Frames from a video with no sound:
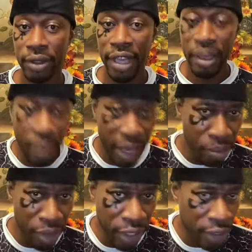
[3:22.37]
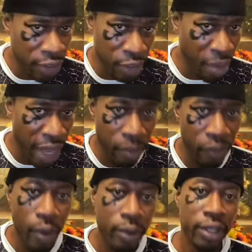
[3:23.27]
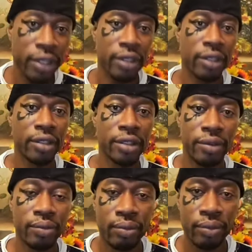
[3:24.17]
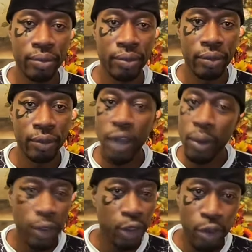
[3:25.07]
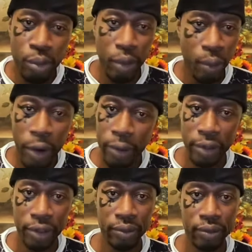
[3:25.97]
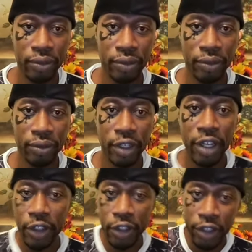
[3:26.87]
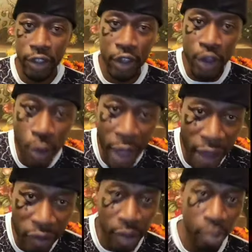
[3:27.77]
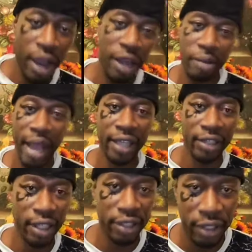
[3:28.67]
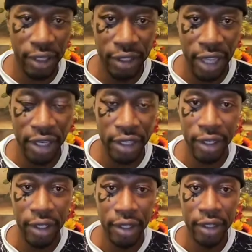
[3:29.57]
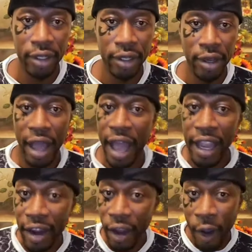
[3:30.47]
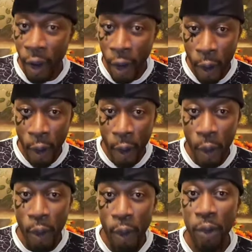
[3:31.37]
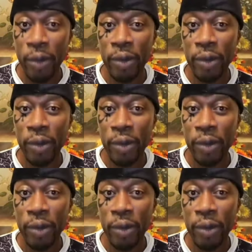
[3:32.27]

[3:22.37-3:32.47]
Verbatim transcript: it might be in your spam folder. Don't assume the worst, because you having a problem accessing your data. I got a whole